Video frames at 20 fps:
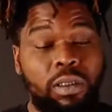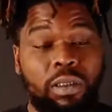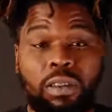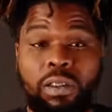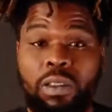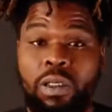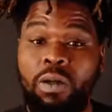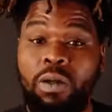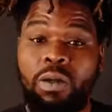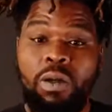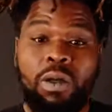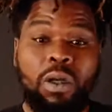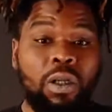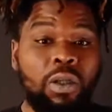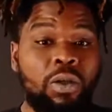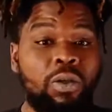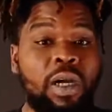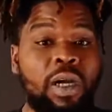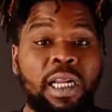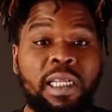So
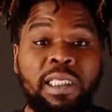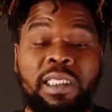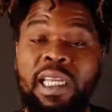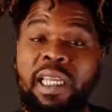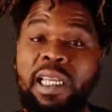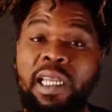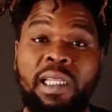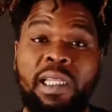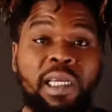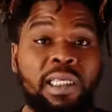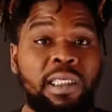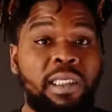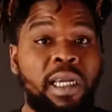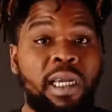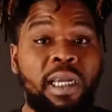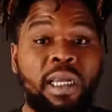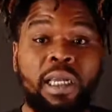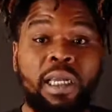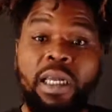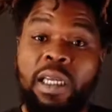you got to take it like
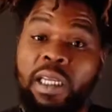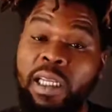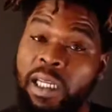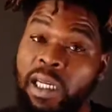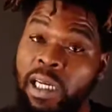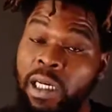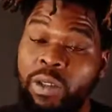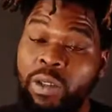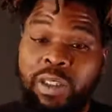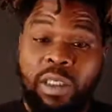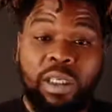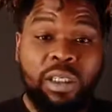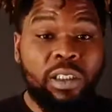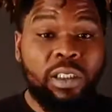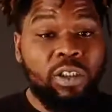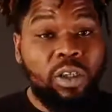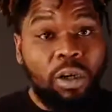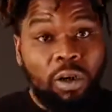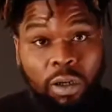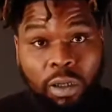that. Get out there
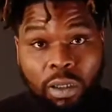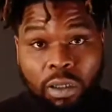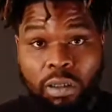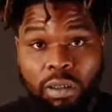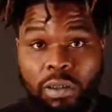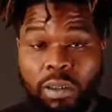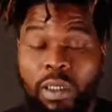and talk.